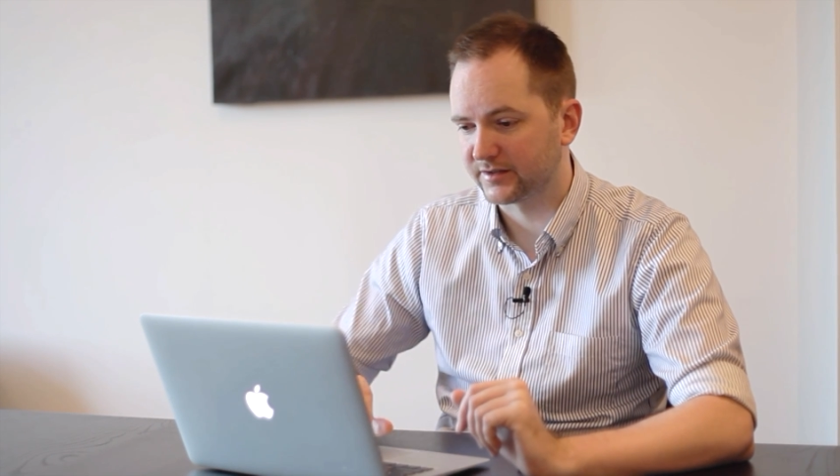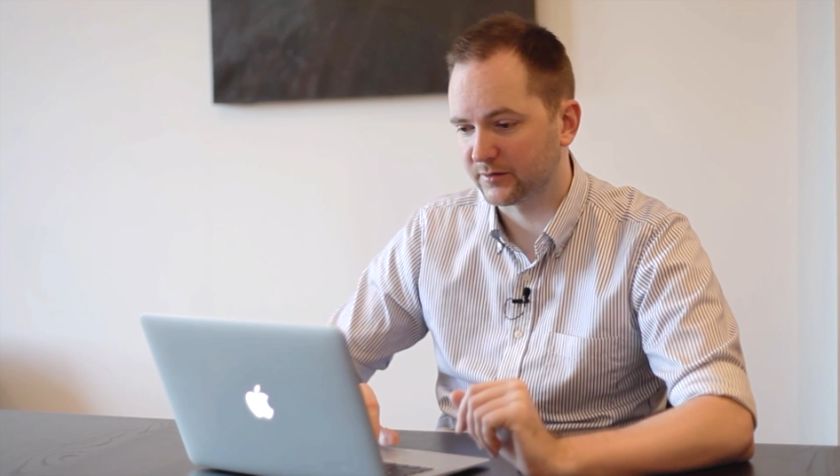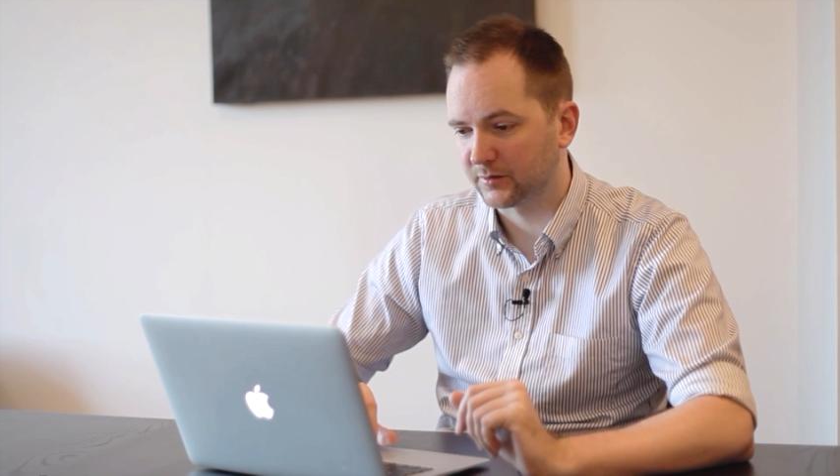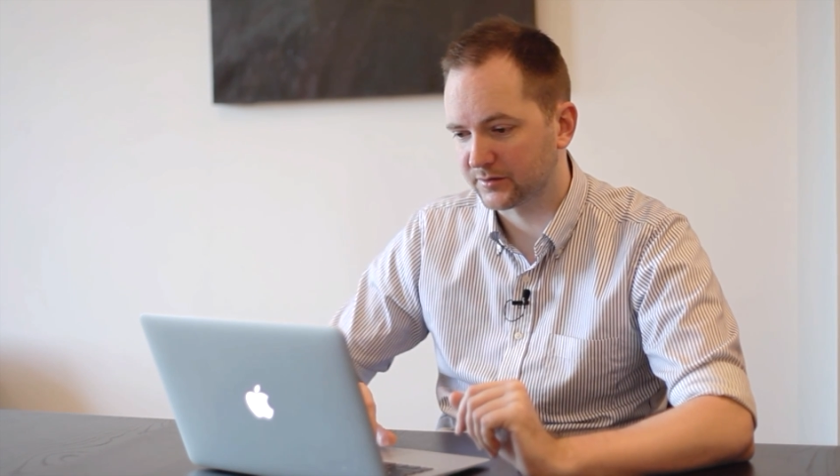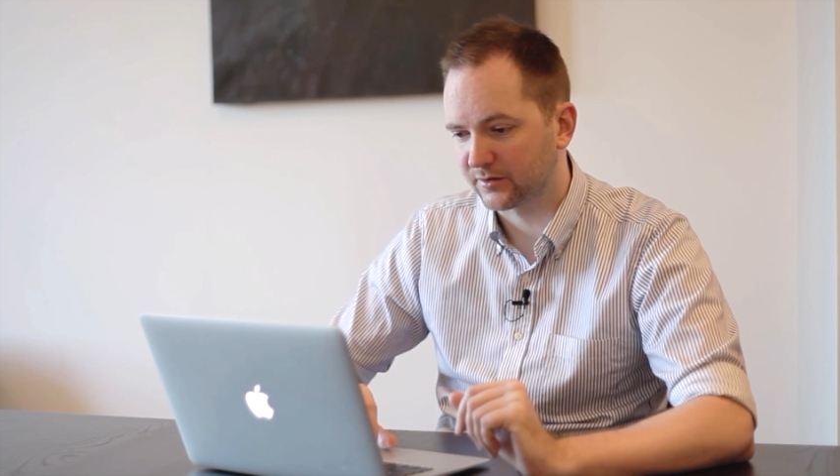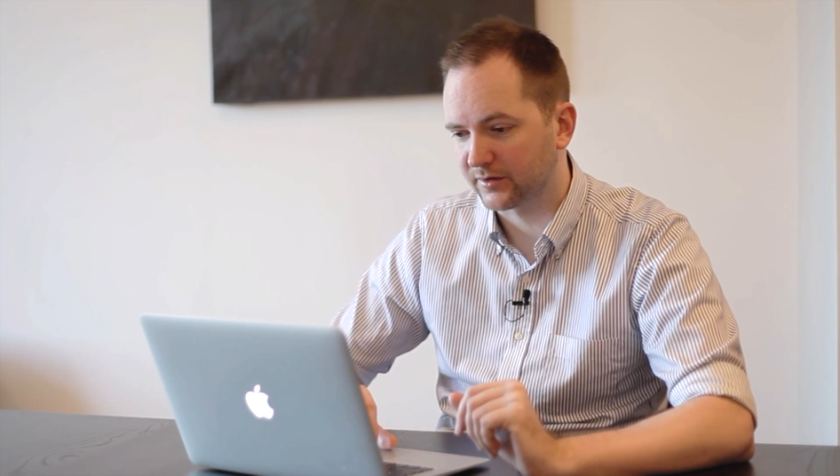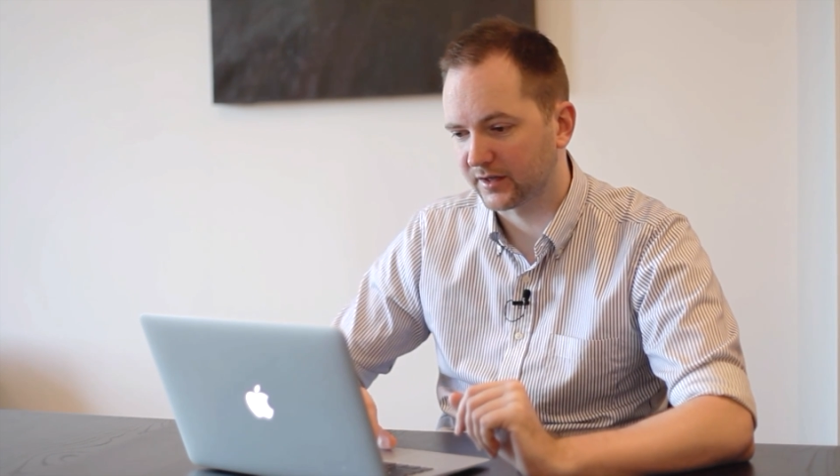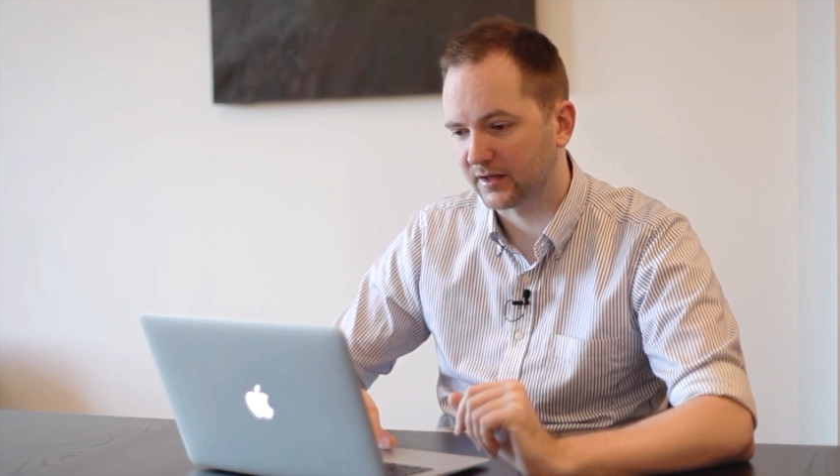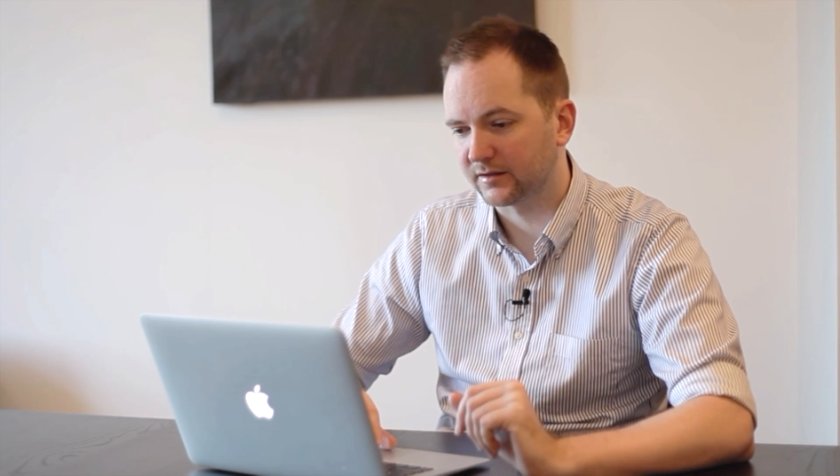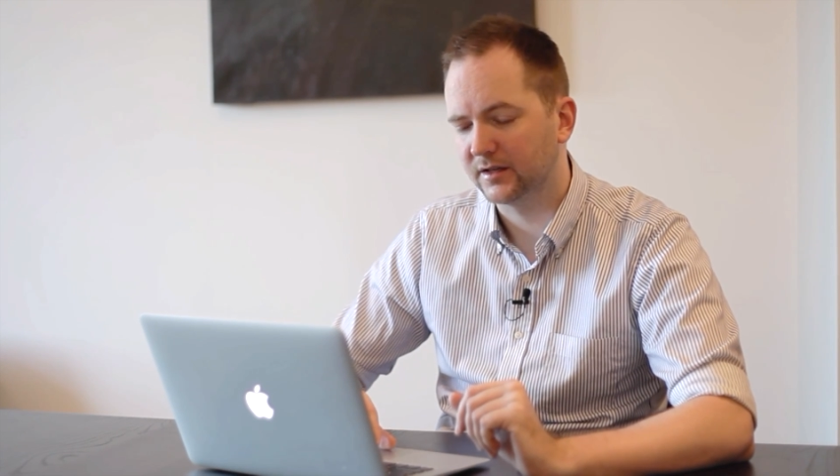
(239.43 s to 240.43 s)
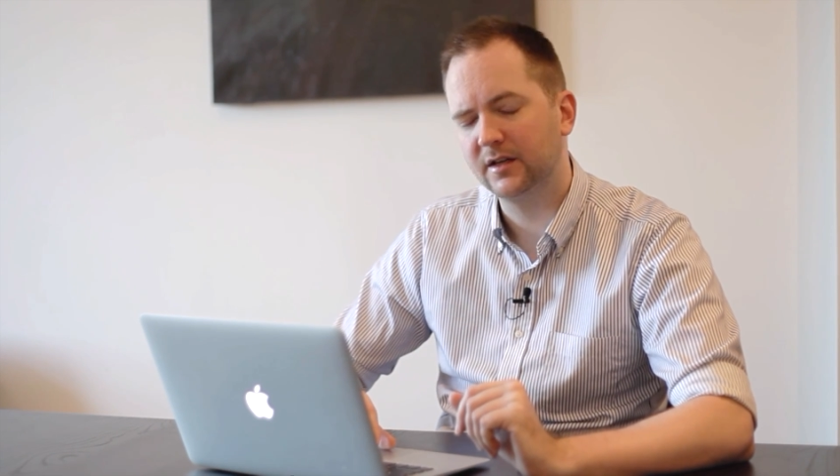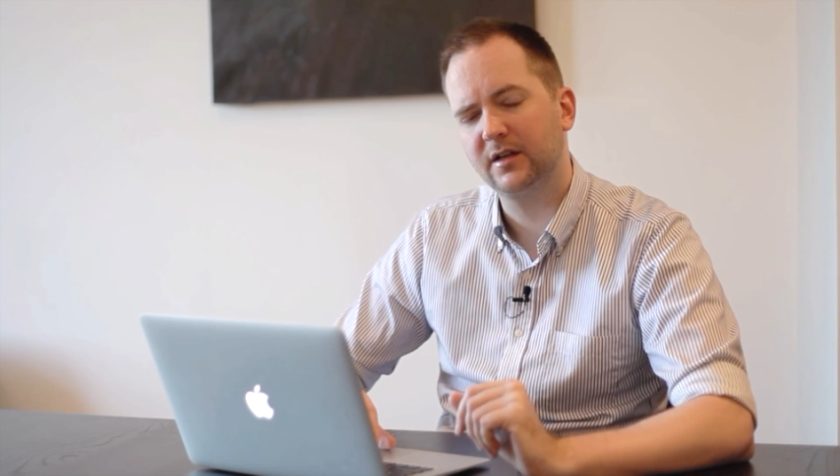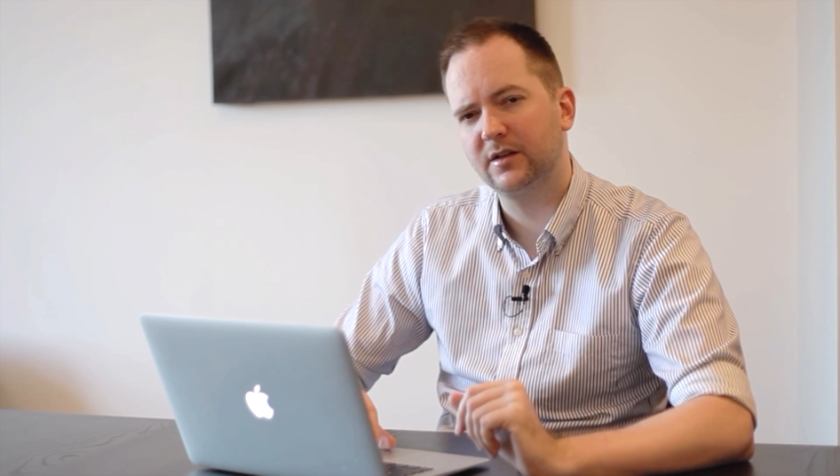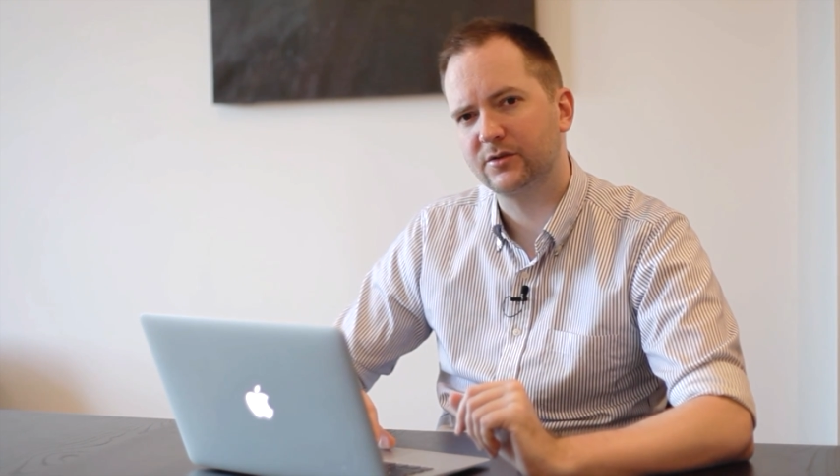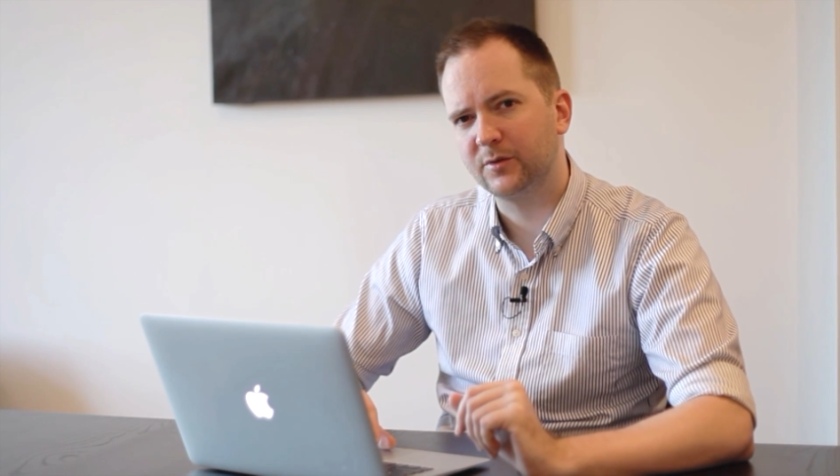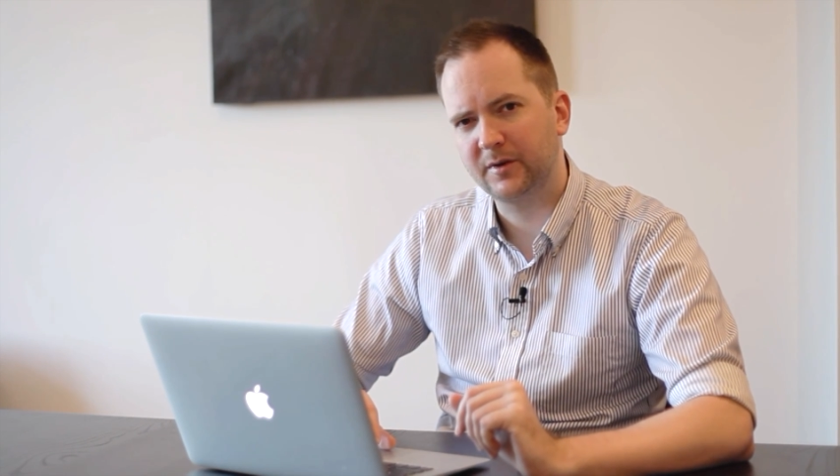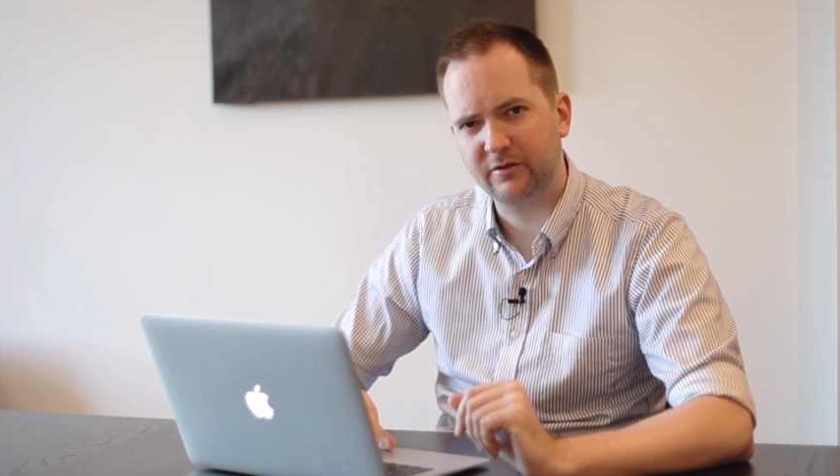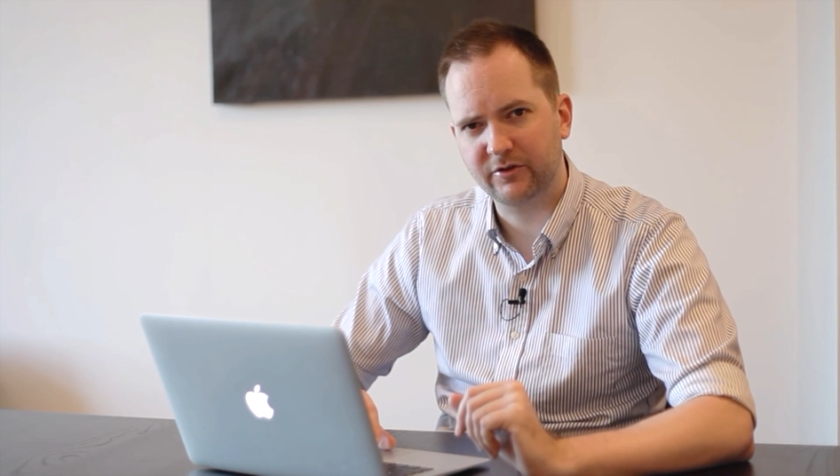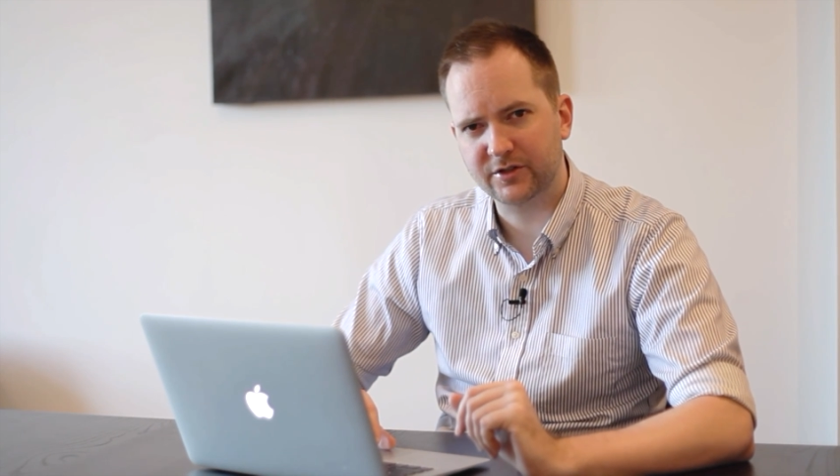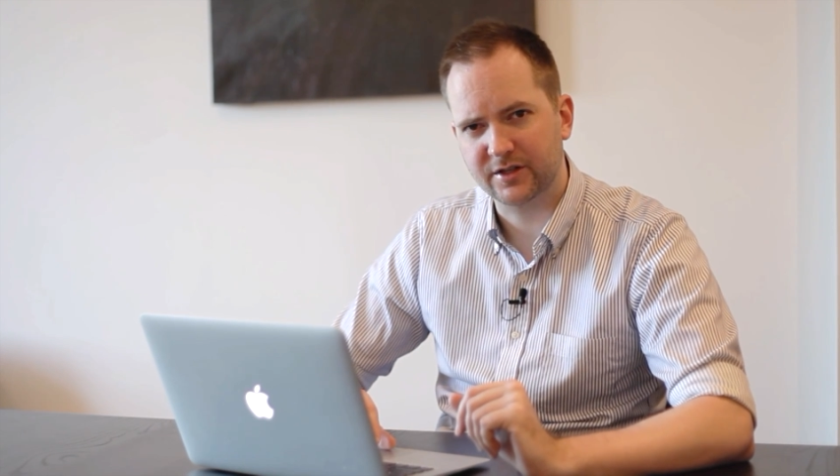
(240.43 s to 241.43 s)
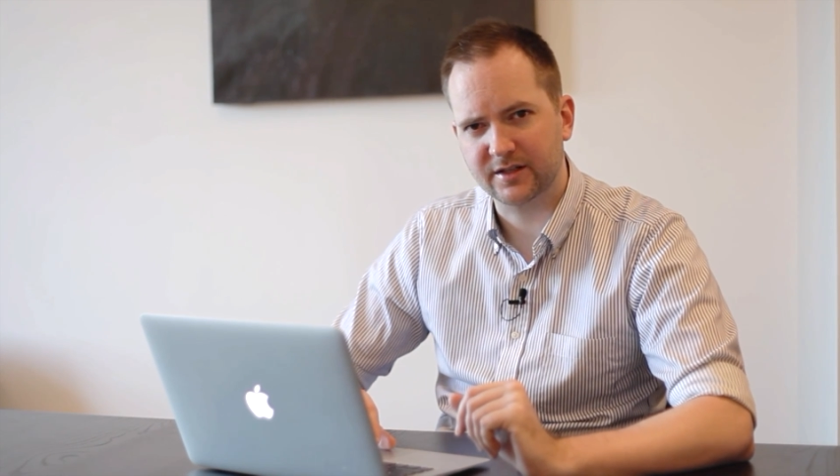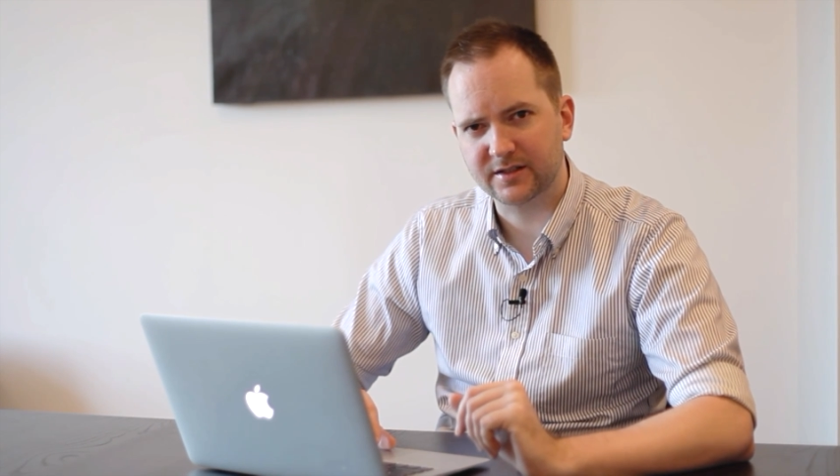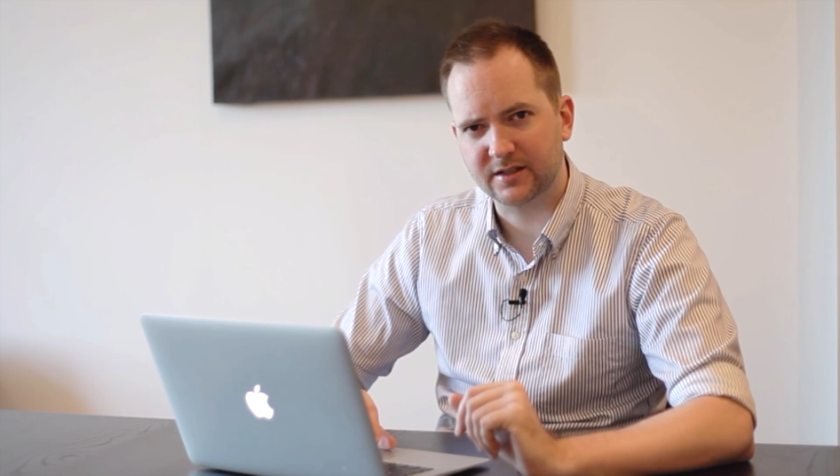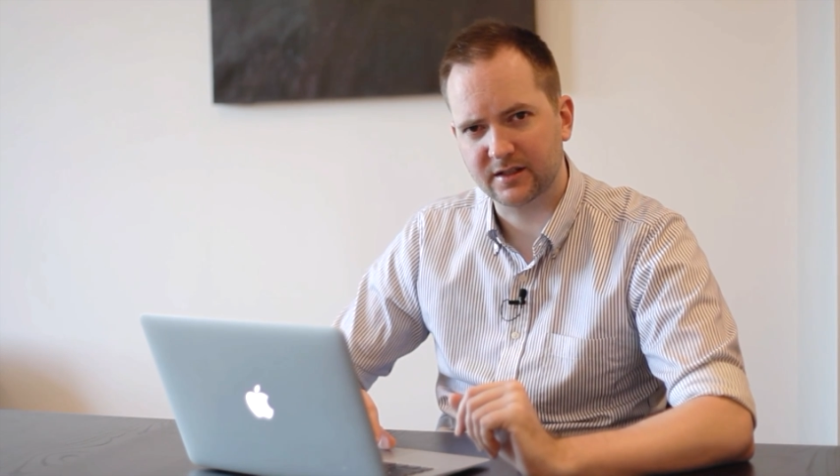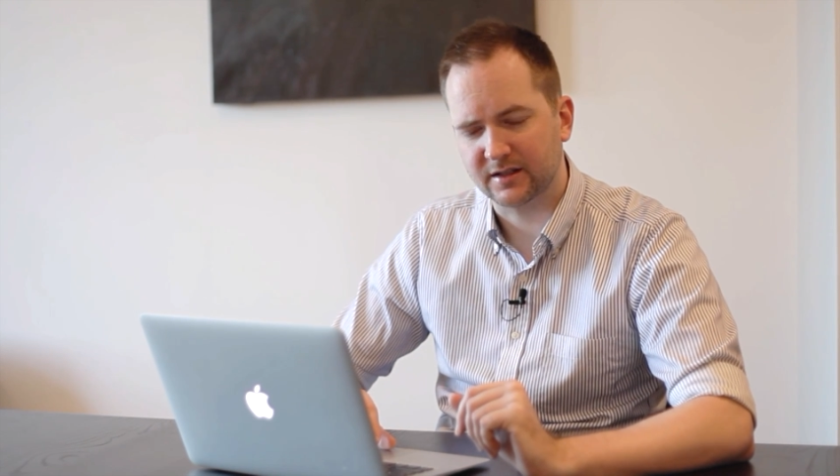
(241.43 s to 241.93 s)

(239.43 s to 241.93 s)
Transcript: see what was going on. So we made a version that's